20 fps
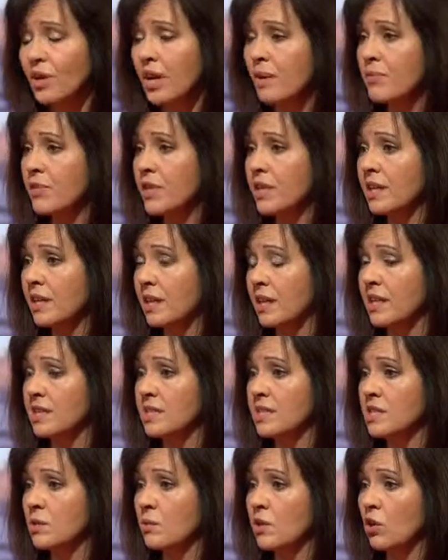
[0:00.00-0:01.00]
What I'm thinking is
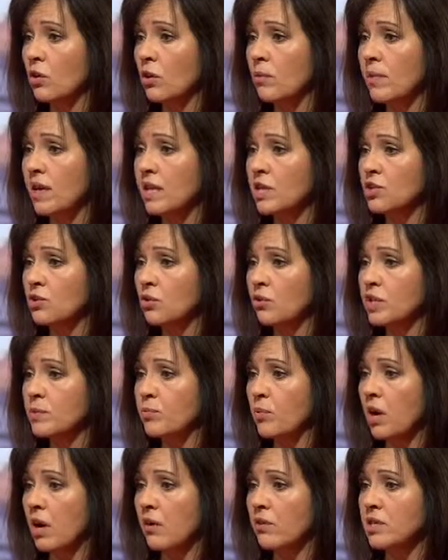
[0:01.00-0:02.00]
that we've got to make sure it's
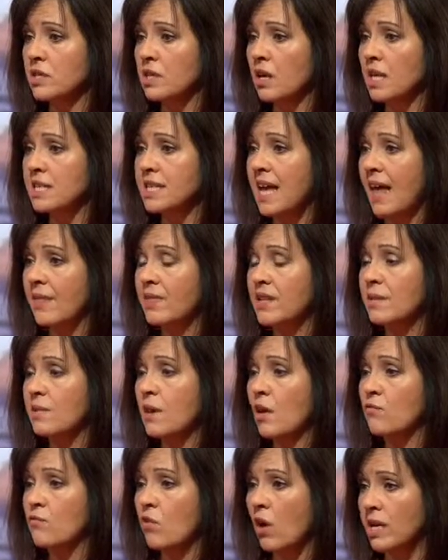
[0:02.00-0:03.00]
prioritised and the
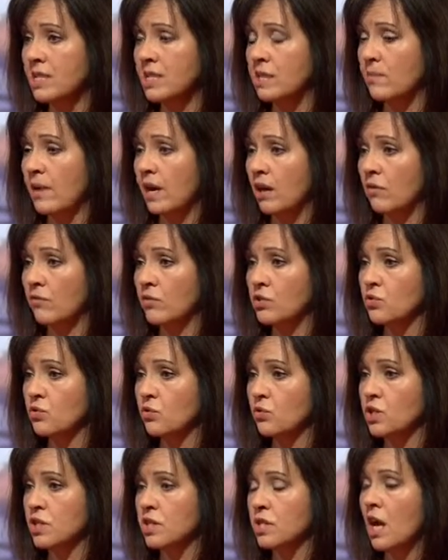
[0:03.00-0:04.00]
right amount of
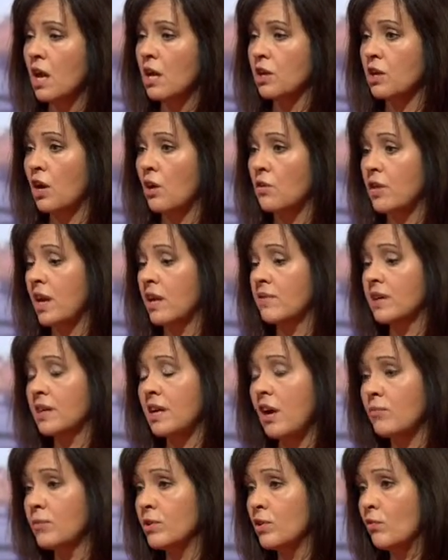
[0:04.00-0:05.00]
resources go there. And the
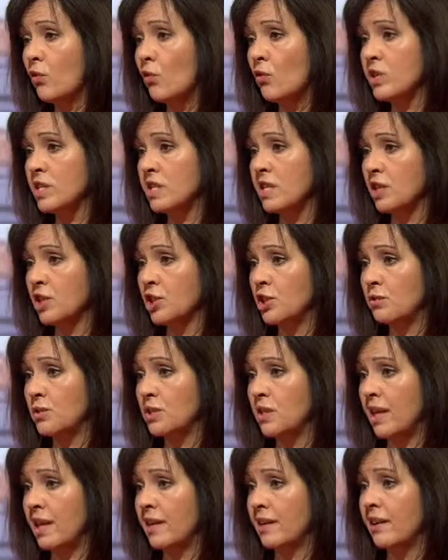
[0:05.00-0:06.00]
government have already done a
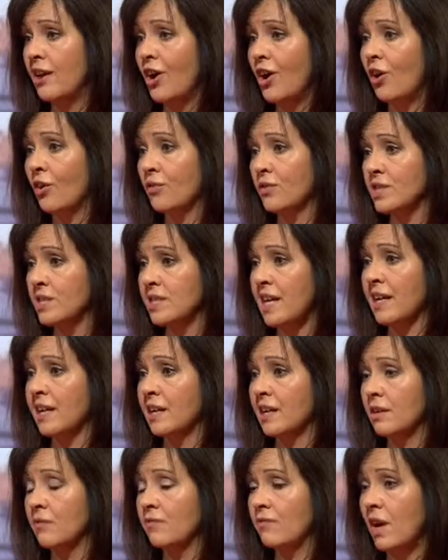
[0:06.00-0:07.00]
U-turn on the
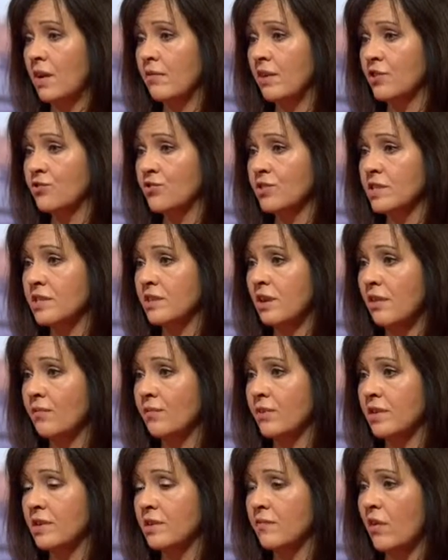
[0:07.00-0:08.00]
sacking of 500
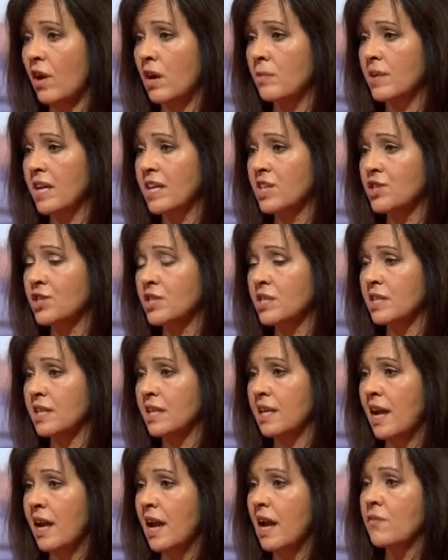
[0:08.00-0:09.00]
staff at the Environment
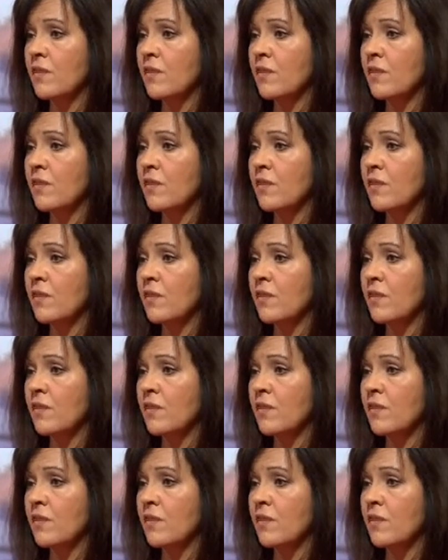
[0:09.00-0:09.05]
Agency.